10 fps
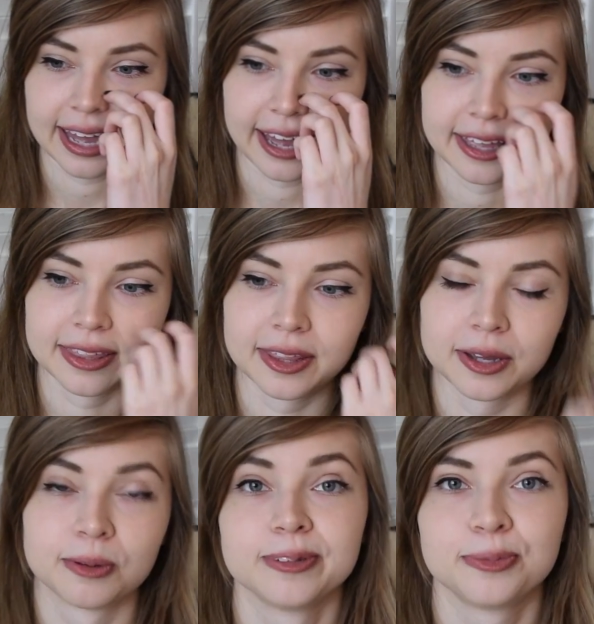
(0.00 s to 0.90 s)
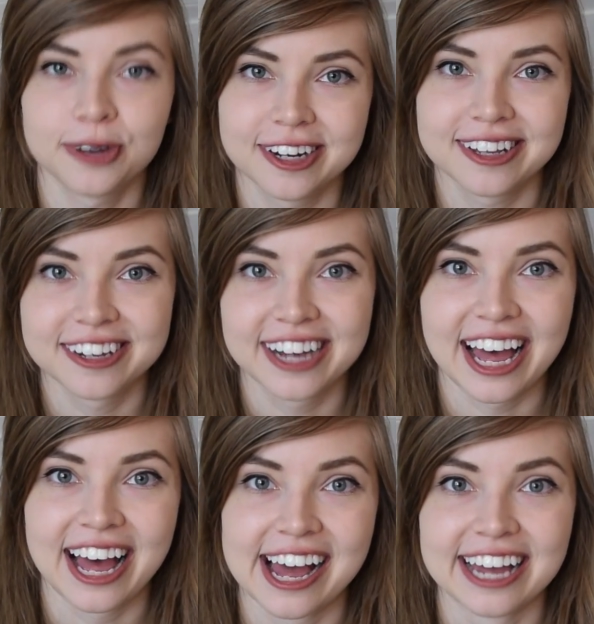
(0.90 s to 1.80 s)
And then there was one other
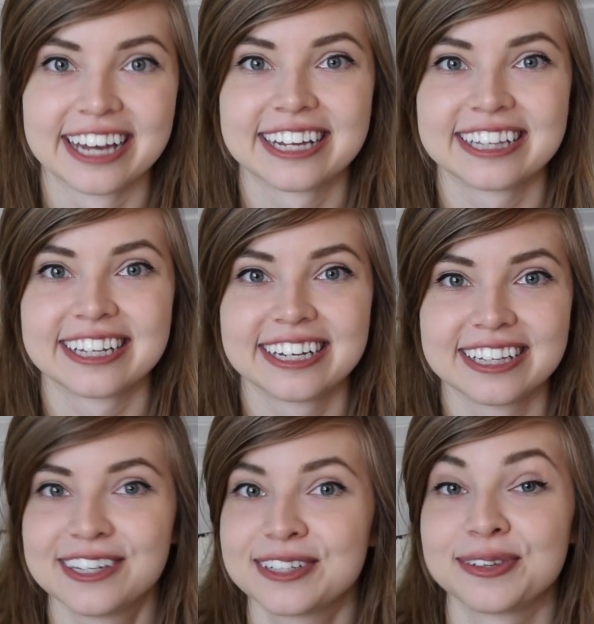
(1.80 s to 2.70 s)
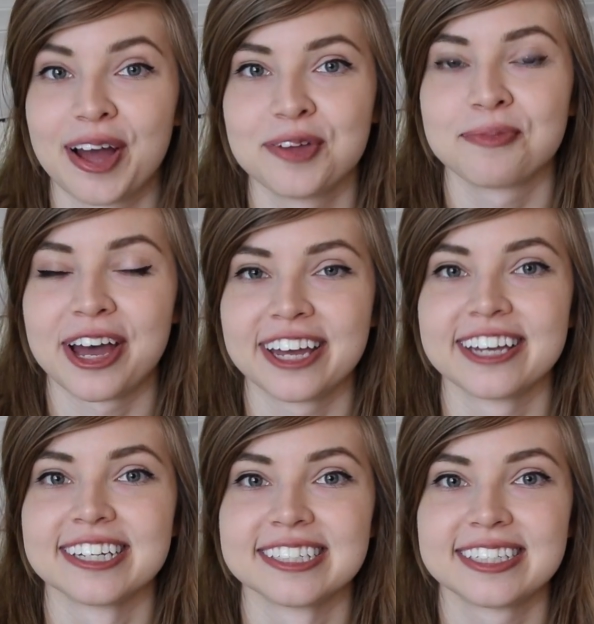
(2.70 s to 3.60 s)
guy that looked around my
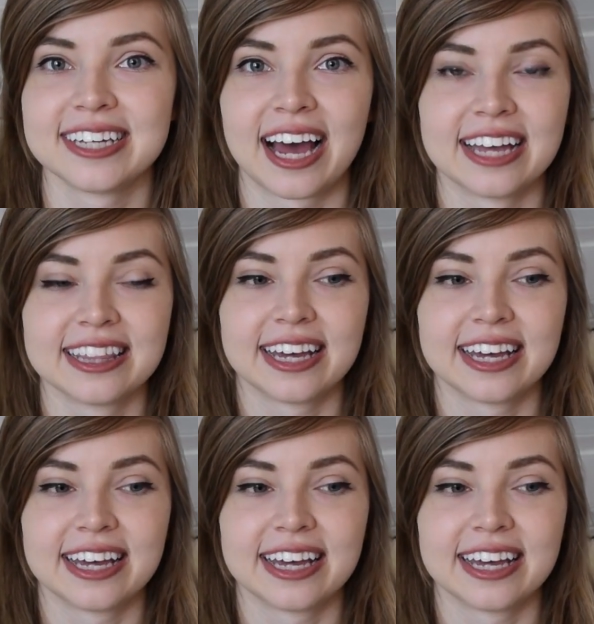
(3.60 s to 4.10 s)
age. He had